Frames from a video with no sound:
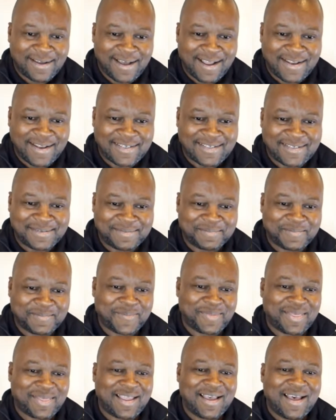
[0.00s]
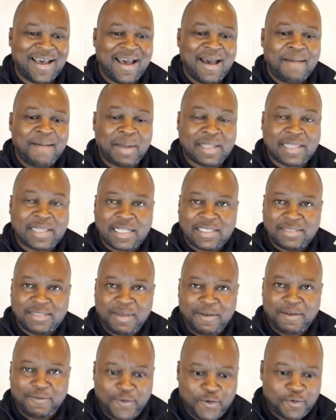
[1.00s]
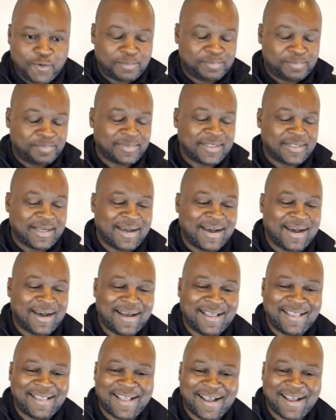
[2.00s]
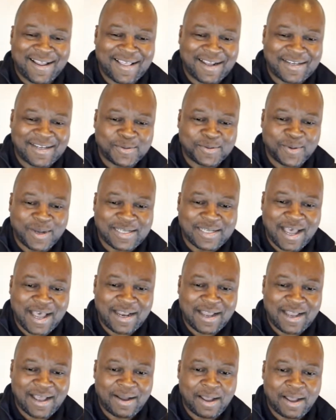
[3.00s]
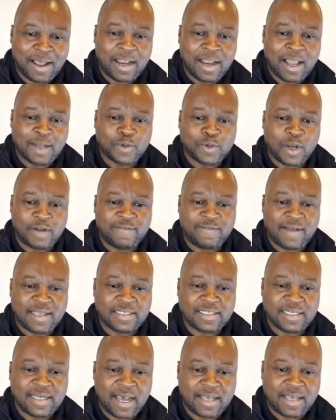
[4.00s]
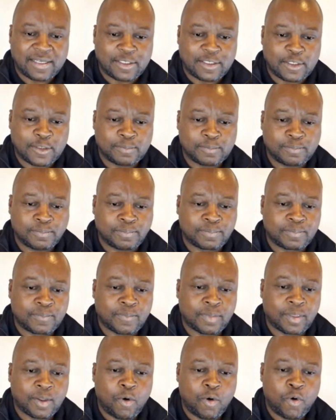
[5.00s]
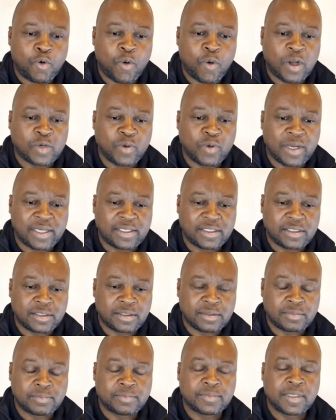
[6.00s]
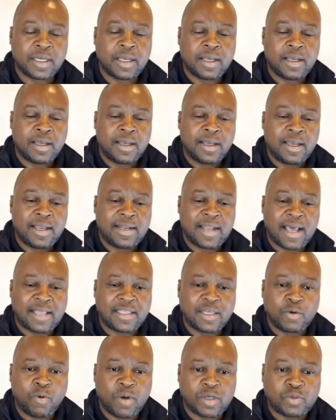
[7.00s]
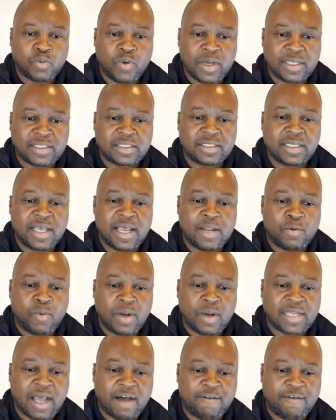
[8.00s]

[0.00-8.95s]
And it's, but that's my view. That is what I like to advise guys on what works. And I think what works and what